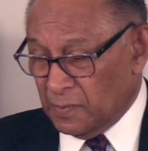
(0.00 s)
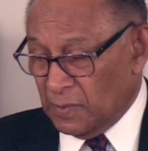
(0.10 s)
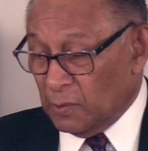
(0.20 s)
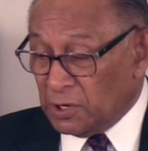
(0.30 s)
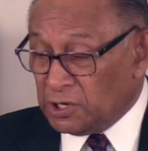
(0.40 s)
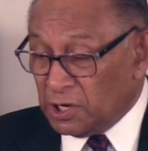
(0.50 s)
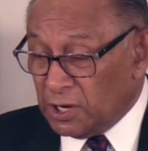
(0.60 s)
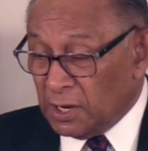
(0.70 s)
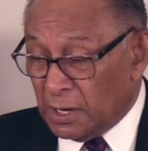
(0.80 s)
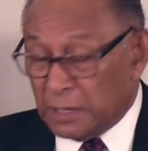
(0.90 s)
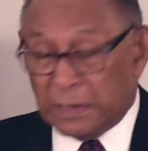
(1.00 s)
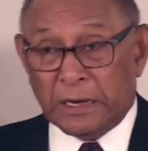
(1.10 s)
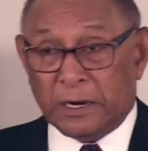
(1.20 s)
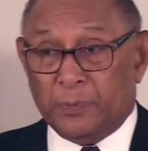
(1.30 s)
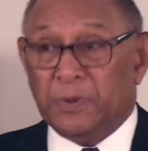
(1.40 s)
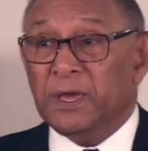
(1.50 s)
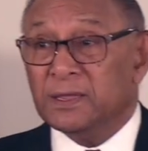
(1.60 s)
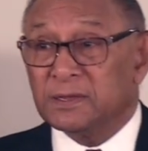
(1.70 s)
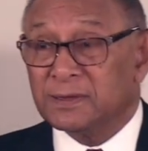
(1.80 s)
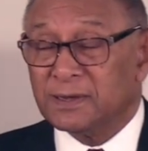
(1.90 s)
which he, he
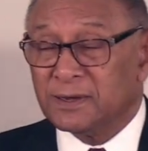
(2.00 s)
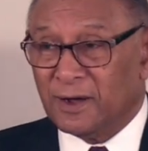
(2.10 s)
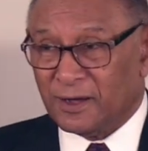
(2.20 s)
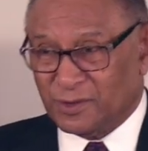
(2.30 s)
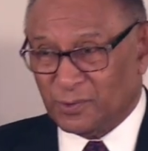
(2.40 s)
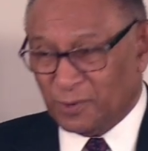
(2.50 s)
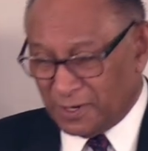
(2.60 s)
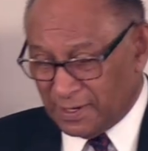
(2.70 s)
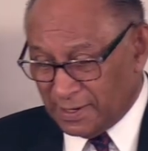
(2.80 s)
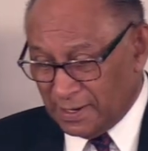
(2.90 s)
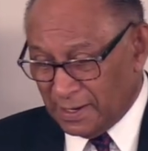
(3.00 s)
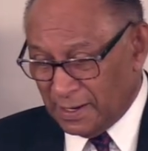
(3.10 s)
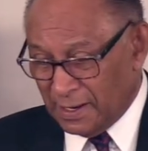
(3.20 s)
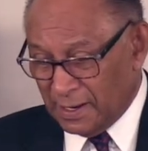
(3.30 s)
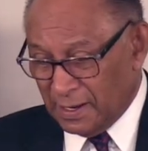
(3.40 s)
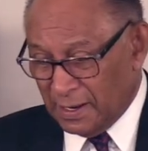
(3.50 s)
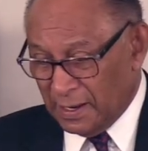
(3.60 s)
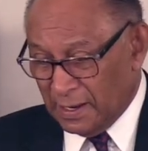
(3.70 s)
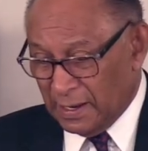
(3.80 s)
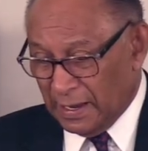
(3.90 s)
repeats God's word,
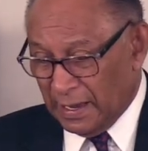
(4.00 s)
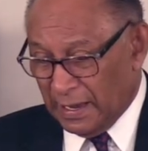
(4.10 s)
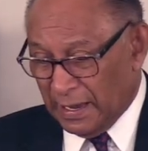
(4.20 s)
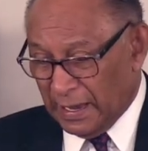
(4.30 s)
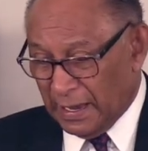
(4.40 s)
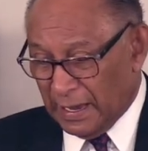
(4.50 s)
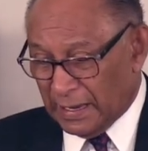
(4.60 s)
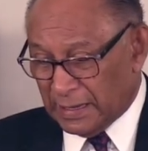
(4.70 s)
uh, uh